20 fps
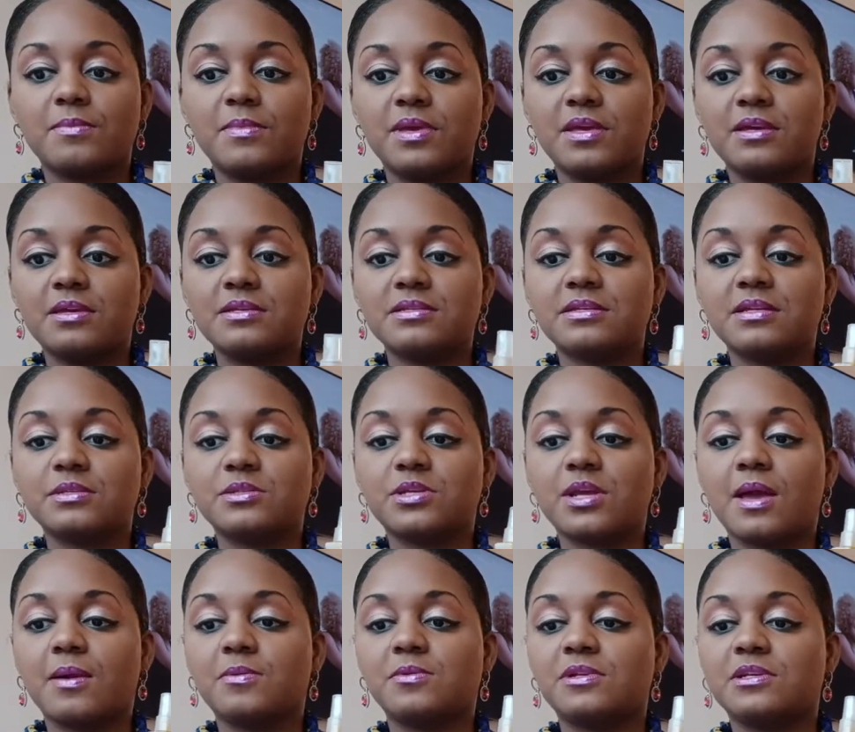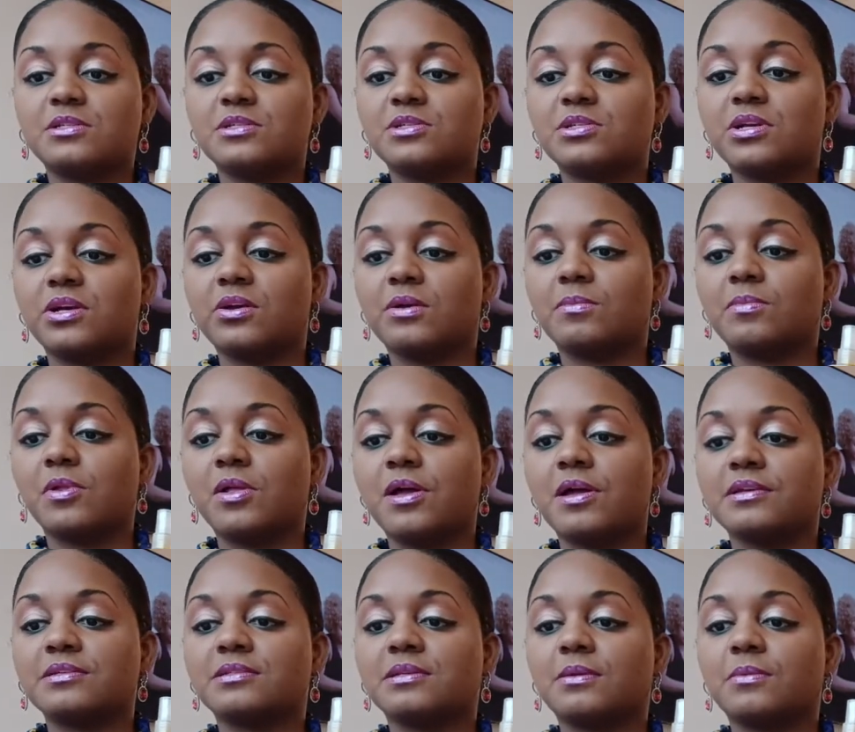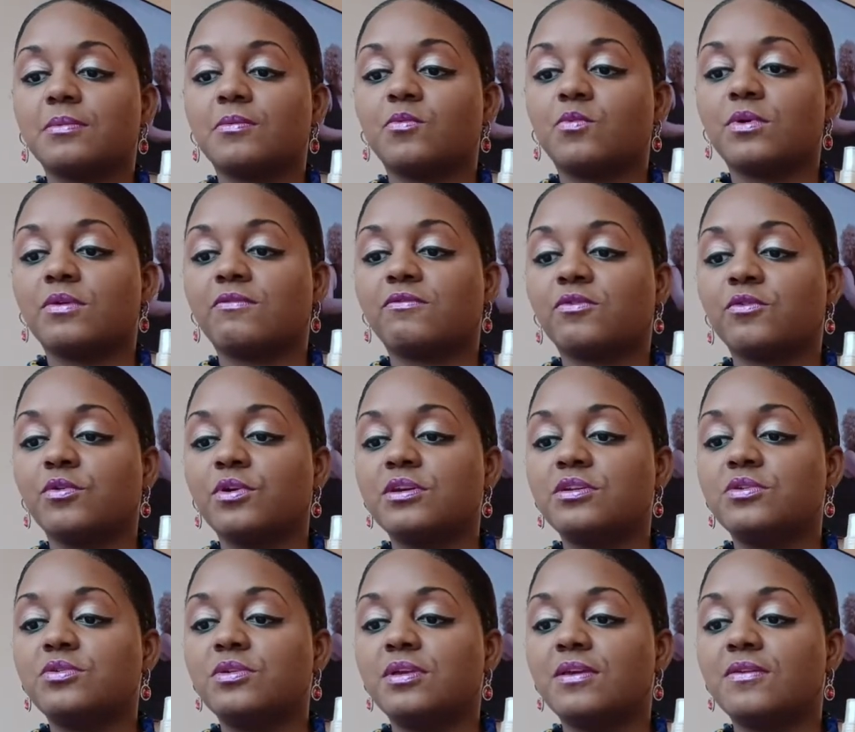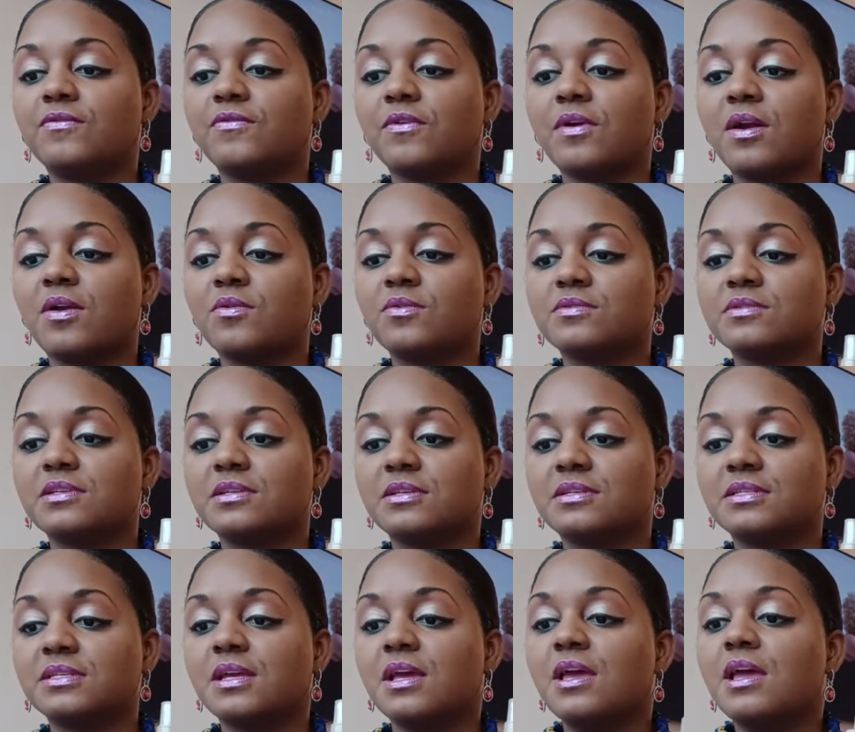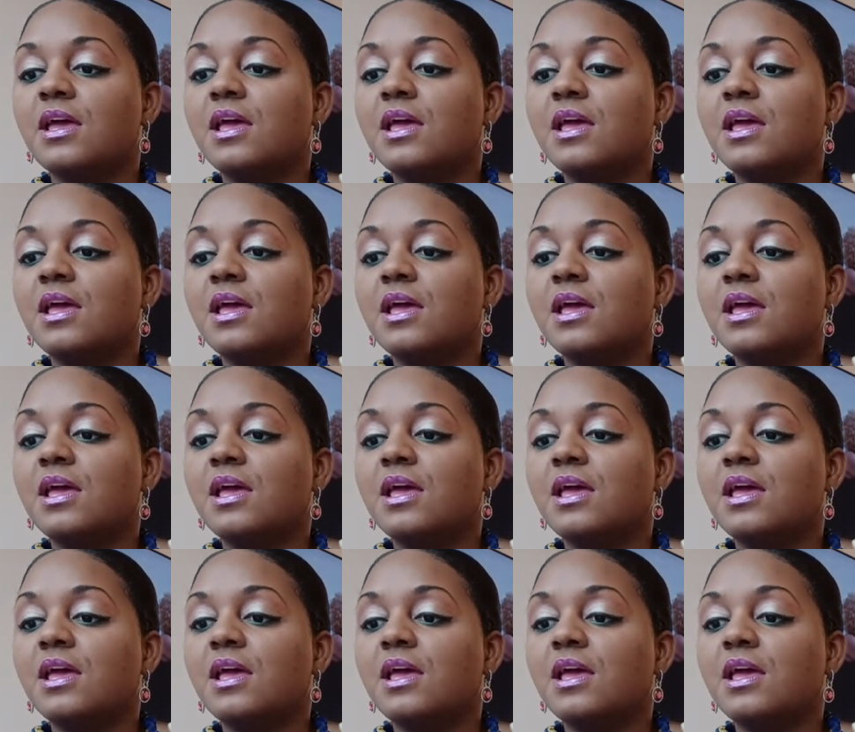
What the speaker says: Mist, Japanese Cherry Blossom, with 3 unique fragrances.